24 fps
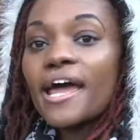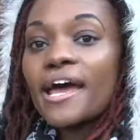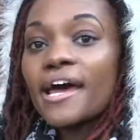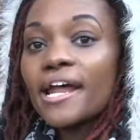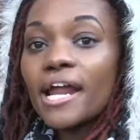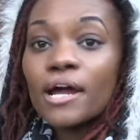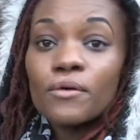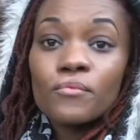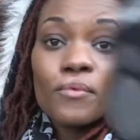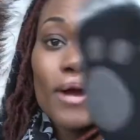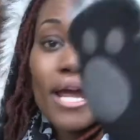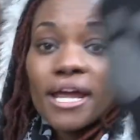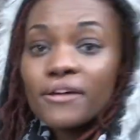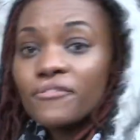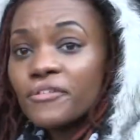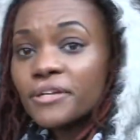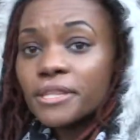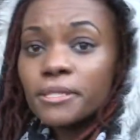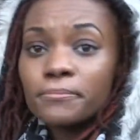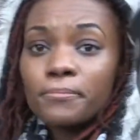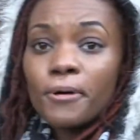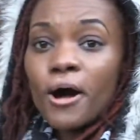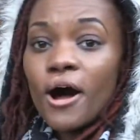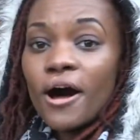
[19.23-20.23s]
and I wave
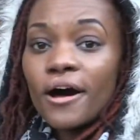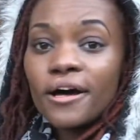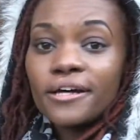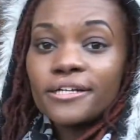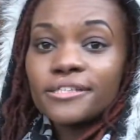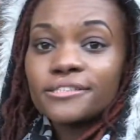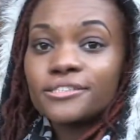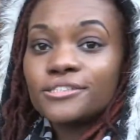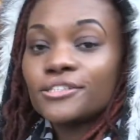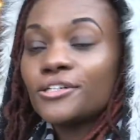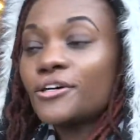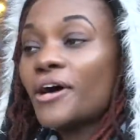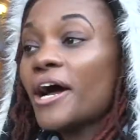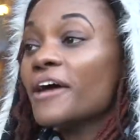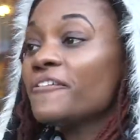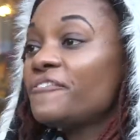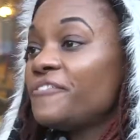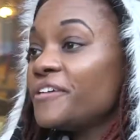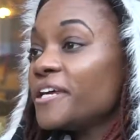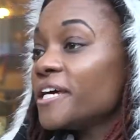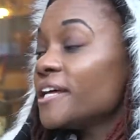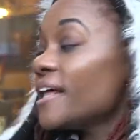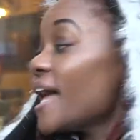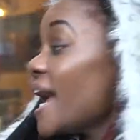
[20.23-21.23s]
with the paws, so I
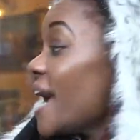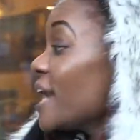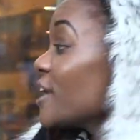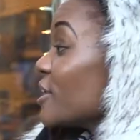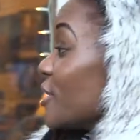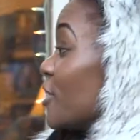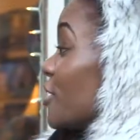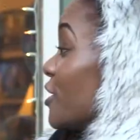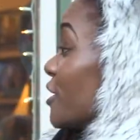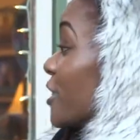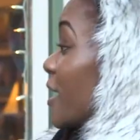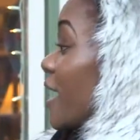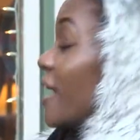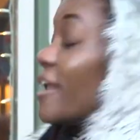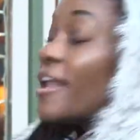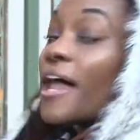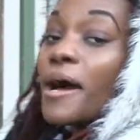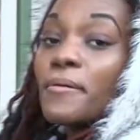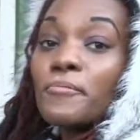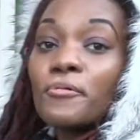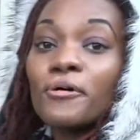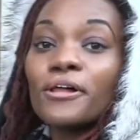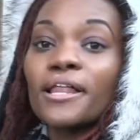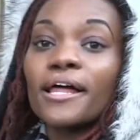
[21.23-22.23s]
feel and look a
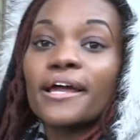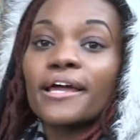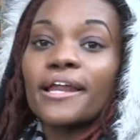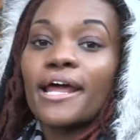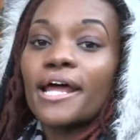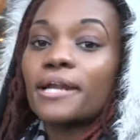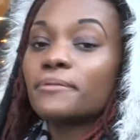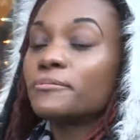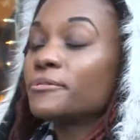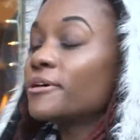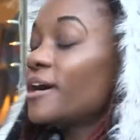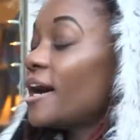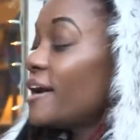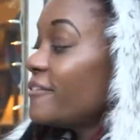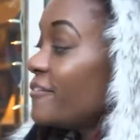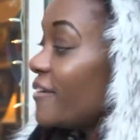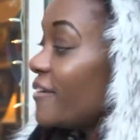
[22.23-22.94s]
lot more like an animal. High